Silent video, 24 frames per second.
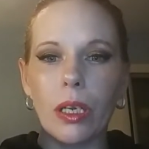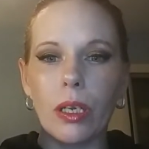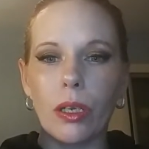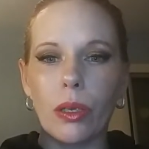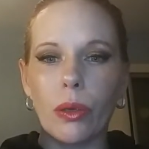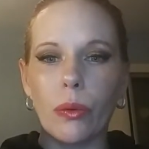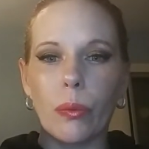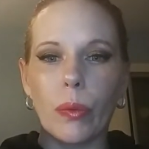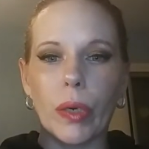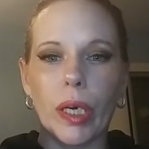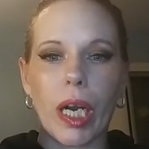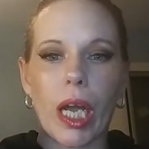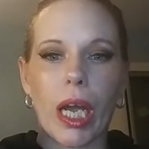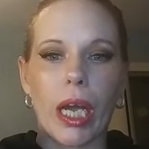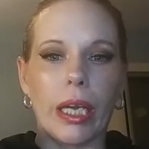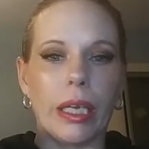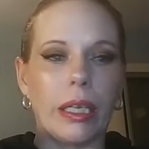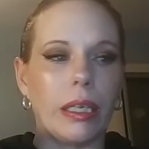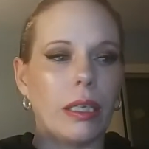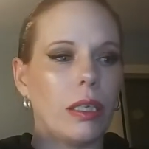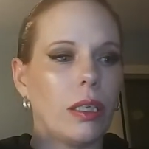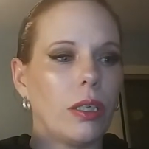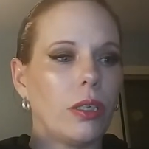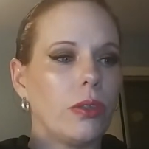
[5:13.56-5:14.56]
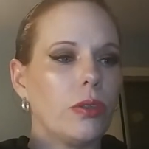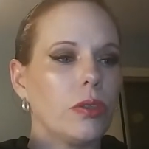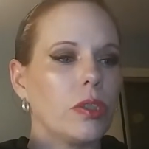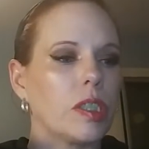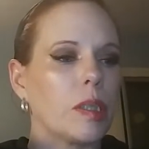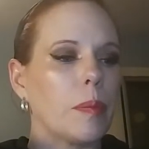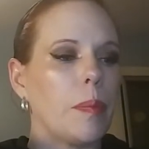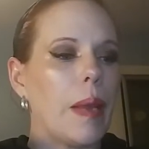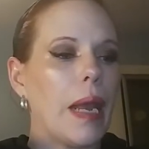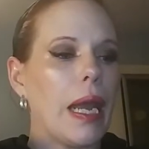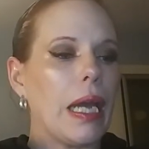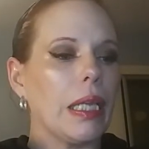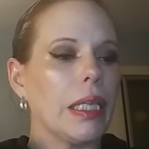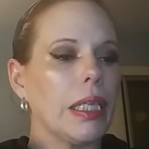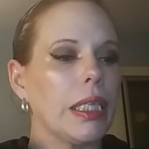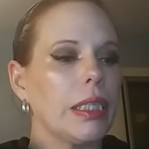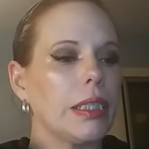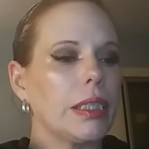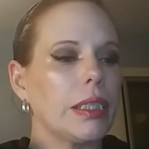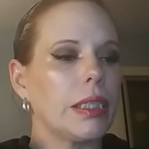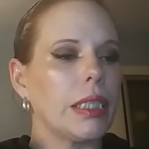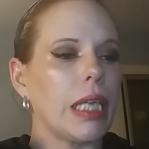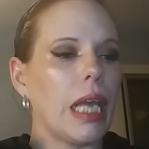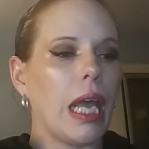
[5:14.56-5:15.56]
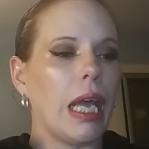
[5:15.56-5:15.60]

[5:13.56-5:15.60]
when I used the palettes,